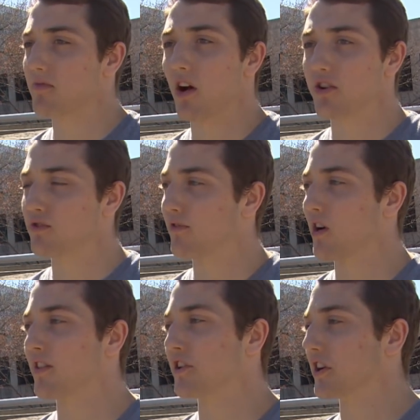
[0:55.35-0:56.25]
are too
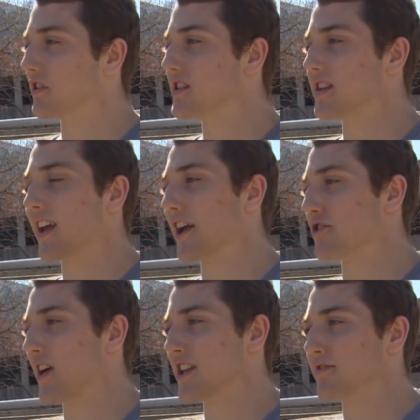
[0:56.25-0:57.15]
far in their degrees, they can't
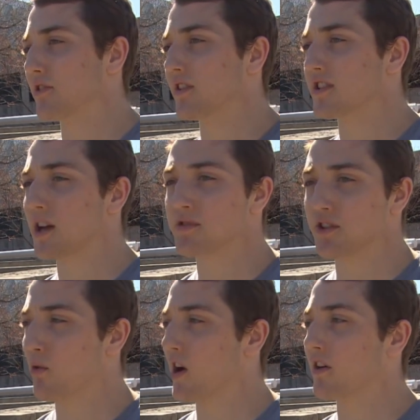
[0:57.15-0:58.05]
transfer, and some
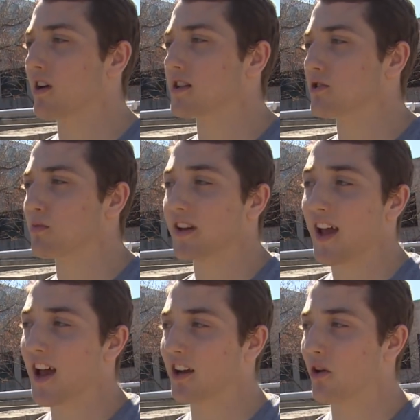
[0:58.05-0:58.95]
still want to wrestle but
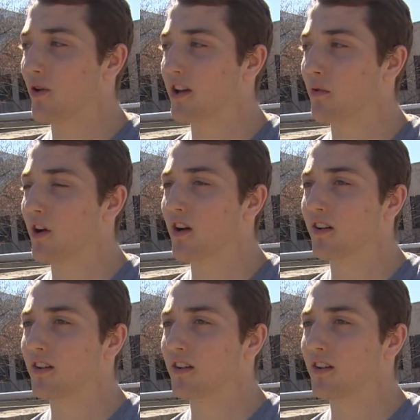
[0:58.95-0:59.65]
can't go anywhere,